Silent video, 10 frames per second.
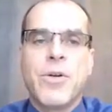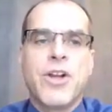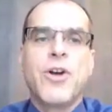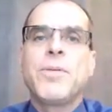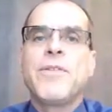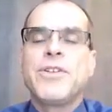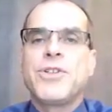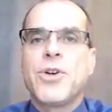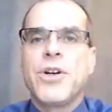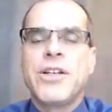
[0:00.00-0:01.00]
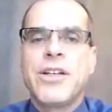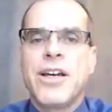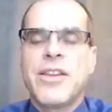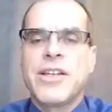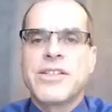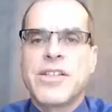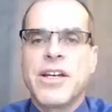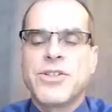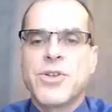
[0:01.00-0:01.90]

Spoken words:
Well, I hope you've enjoyed this